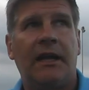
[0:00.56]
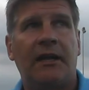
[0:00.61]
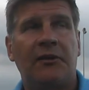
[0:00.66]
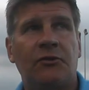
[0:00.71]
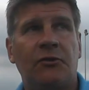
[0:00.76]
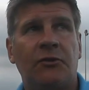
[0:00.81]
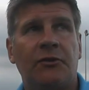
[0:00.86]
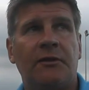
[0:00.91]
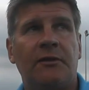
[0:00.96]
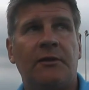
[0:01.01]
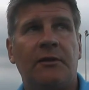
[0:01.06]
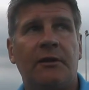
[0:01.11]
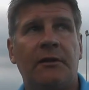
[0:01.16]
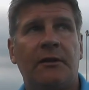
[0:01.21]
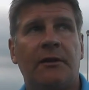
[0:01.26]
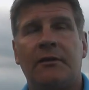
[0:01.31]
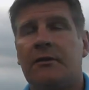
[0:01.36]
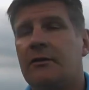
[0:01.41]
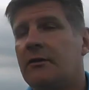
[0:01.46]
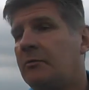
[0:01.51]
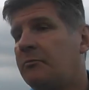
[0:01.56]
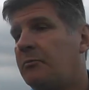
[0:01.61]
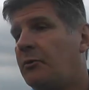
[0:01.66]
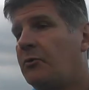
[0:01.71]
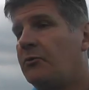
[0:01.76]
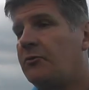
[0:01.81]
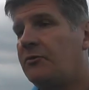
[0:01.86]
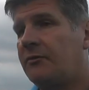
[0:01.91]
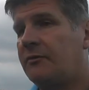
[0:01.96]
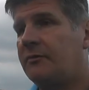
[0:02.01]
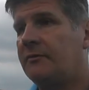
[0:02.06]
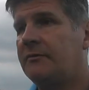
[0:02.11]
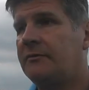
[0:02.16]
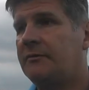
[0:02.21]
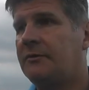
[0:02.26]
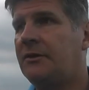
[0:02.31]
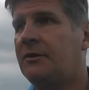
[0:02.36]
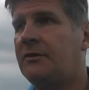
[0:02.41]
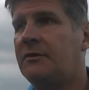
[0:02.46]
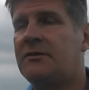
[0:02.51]
I thought the both,
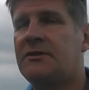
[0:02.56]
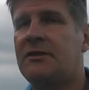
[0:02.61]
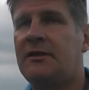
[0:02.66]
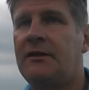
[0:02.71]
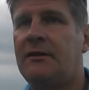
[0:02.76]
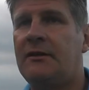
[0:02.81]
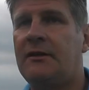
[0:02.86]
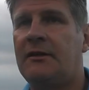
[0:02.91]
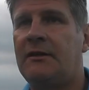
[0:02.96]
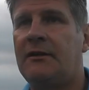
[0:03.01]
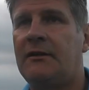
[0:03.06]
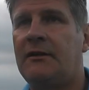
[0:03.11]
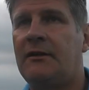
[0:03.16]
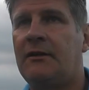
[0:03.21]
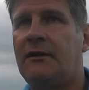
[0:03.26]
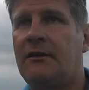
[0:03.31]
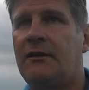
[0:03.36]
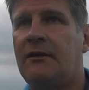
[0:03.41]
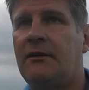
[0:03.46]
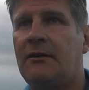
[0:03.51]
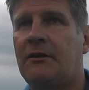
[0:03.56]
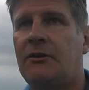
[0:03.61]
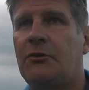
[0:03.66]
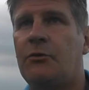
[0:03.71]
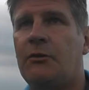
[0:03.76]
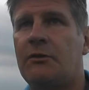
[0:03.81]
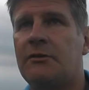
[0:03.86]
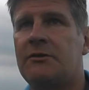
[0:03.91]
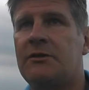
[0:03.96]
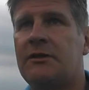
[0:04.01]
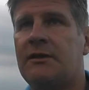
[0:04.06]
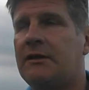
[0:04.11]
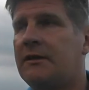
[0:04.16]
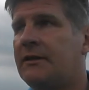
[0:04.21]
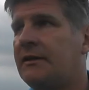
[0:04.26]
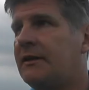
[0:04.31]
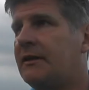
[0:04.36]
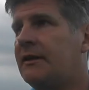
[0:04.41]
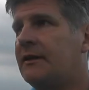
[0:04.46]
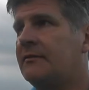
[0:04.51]
you could see the quality
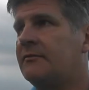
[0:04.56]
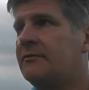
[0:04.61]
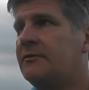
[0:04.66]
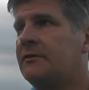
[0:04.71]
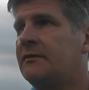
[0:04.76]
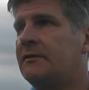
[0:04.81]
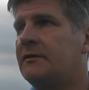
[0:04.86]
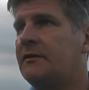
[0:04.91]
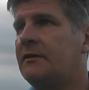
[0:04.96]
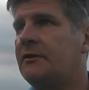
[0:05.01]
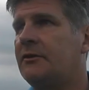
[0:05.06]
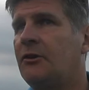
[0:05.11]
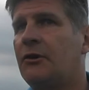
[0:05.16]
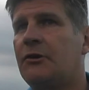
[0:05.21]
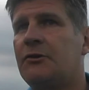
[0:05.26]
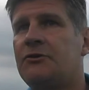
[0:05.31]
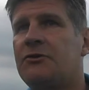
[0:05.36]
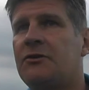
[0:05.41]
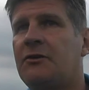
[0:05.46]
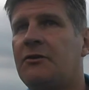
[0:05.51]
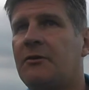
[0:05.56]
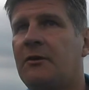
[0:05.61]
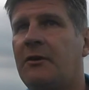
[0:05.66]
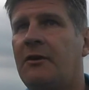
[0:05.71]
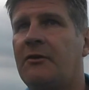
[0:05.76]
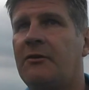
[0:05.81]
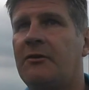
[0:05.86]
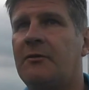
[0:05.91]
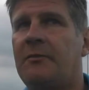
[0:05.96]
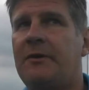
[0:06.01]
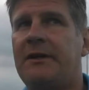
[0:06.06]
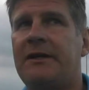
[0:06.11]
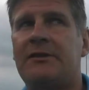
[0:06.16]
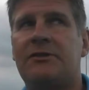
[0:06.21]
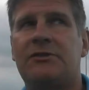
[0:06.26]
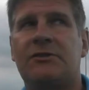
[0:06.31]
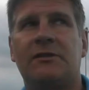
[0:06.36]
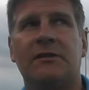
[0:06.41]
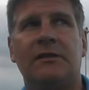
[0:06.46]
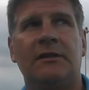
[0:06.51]
that they have and the knowledge on the
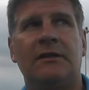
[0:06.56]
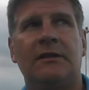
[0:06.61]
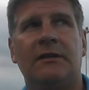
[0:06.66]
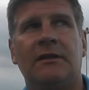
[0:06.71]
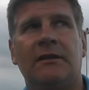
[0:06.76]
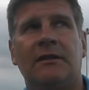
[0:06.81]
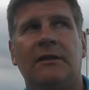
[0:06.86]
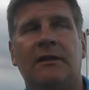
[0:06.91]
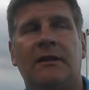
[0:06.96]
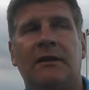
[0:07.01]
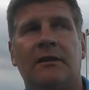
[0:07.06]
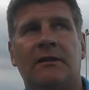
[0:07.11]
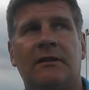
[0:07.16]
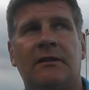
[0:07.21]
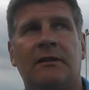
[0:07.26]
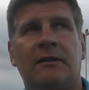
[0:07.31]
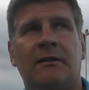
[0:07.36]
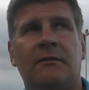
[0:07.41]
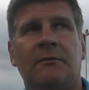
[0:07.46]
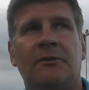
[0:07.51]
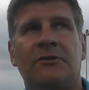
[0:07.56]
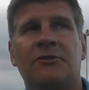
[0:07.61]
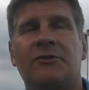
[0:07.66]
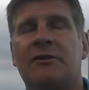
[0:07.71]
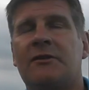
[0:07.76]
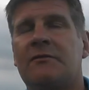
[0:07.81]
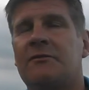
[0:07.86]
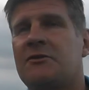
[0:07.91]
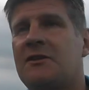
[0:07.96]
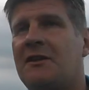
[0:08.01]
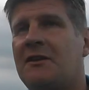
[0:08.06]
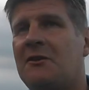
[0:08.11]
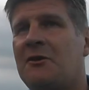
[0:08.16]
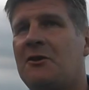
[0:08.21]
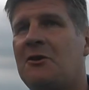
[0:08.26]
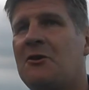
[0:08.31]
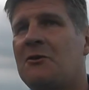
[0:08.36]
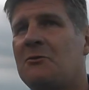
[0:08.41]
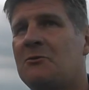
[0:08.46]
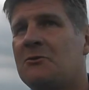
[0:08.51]
pitch. The service that they
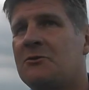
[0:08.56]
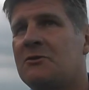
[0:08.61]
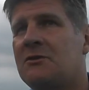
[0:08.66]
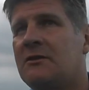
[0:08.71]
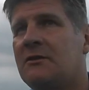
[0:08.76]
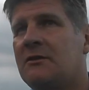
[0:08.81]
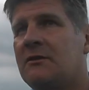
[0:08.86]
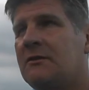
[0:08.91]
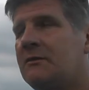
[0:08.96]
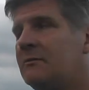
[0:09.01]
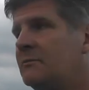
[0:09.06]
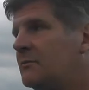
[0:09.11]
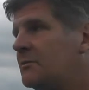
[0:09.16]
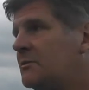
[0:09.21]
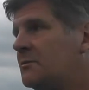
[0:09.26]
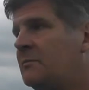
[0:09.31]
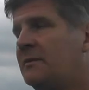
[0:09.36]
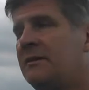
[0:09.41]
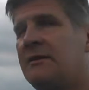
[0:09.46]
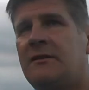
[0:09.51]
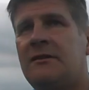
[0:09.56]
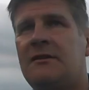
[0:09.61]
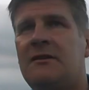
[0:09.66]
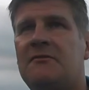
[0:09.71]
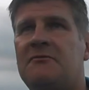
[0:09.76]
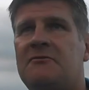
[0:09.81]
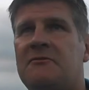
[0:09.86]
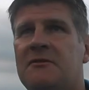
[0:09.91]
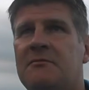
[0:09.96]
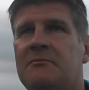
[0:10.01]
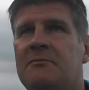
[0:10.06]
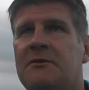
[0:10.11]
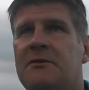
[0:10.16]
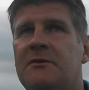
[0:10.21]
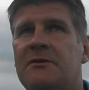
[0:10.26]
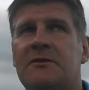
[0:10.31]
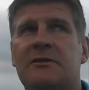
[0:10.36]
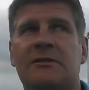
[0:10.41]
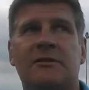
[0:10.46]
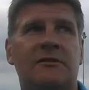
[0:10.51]
got was a bit indifferent
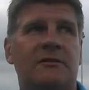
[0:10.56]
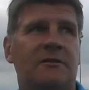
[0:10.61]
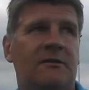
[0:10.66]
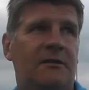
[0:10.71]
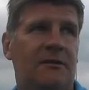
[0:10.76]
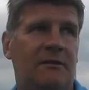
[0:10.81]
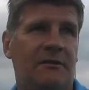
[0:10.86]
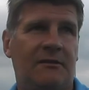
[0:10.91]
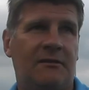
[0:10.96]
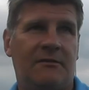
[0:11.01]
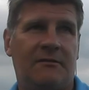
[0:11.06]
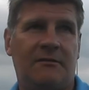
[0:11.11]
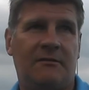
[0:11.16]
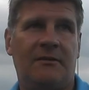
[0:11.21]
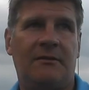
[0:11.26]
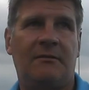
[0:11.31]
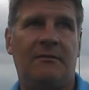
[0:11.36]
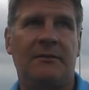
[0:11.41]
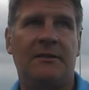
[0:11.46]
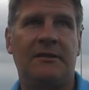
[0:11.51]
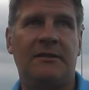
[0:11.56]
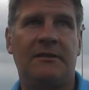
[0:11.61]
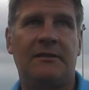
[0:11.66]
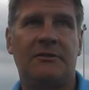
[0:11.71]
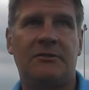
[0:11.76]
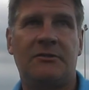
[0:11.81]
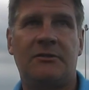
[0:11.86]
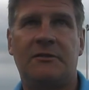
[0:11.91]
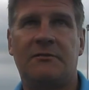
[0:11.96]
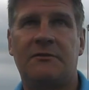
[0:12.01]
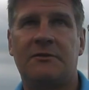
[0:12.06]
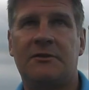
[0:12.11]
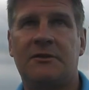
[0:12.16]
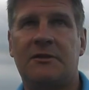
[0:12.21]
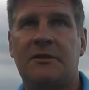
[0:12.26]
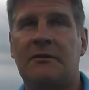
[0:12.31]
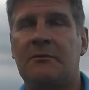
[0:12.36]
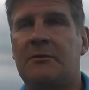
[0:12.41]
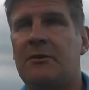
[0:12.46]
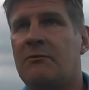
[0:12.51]
because the surface
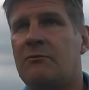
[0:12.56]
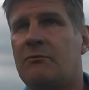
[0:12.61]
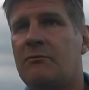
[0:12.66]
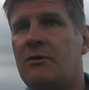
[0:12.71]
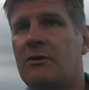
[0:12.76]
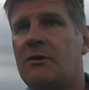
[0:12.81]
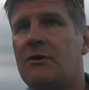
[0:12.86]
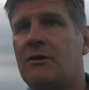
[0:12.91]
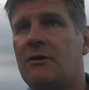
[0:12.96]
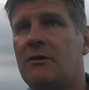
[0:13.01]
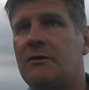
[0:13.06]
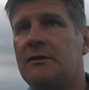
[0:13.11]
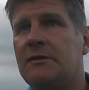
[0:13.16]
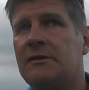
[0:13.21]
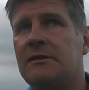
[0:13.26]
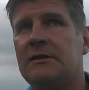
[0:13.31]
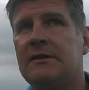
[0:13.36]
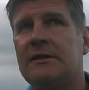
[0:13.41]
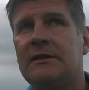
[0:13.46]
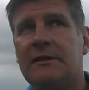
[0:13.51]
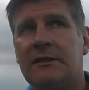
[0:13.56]
is a little bit rock hard and